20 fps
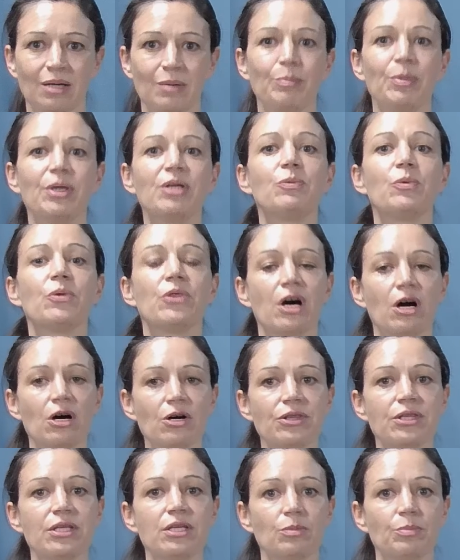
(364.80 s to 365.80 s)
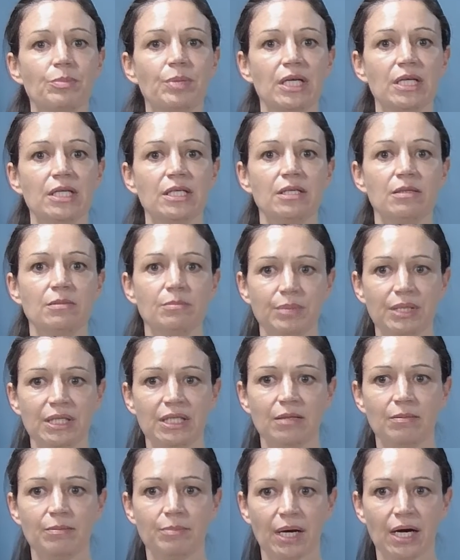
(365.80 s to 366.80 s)
but without the opinion
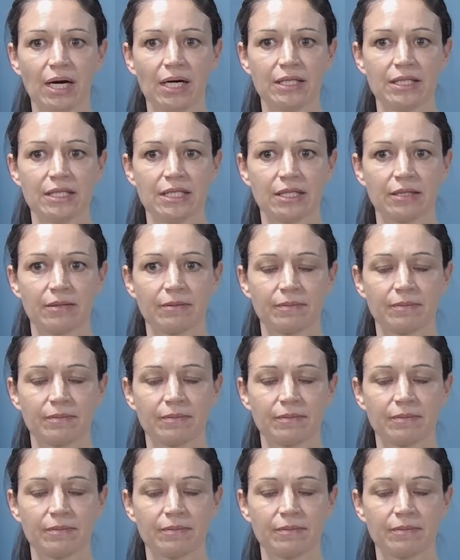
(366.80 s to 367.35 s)
being binding.